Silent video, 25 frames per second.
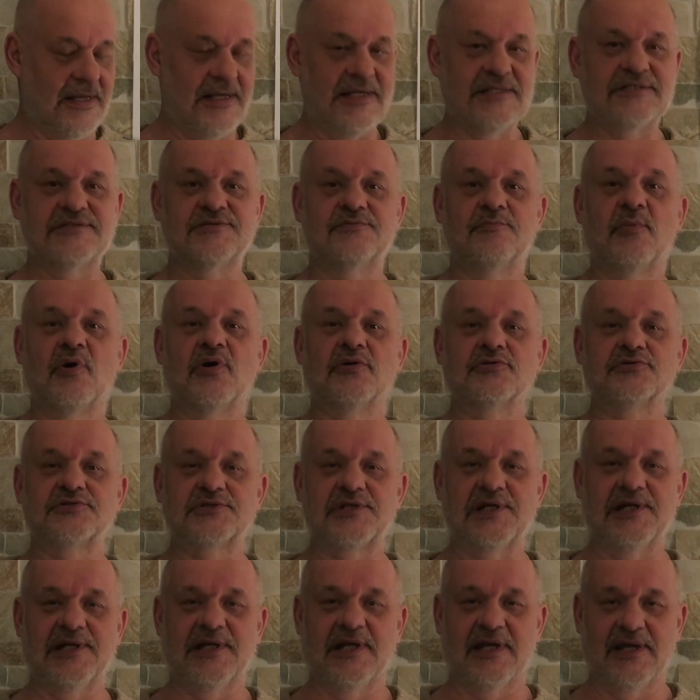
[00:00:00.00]
it's
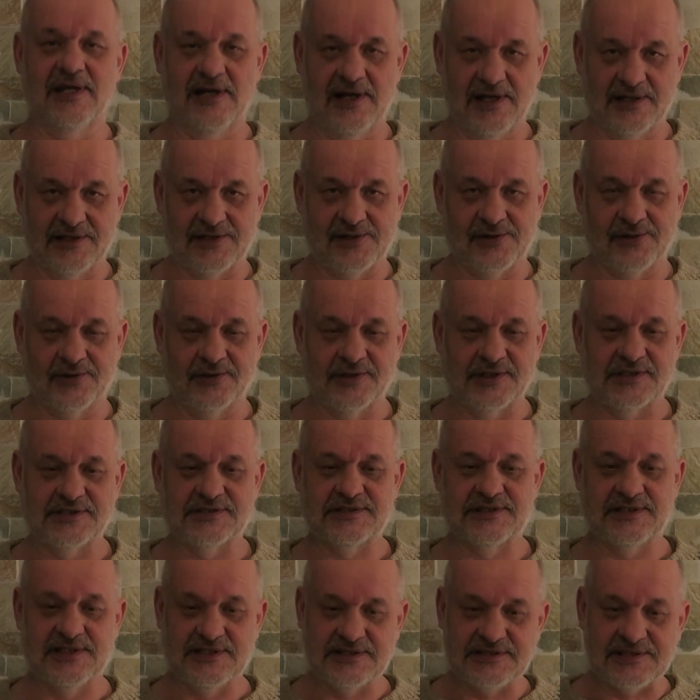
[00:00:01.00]
mostly
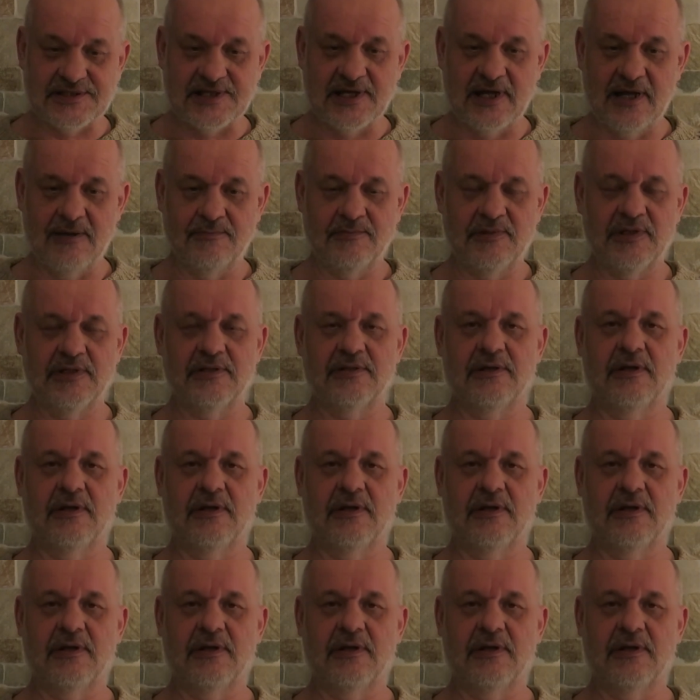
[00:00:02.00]
electronics this time.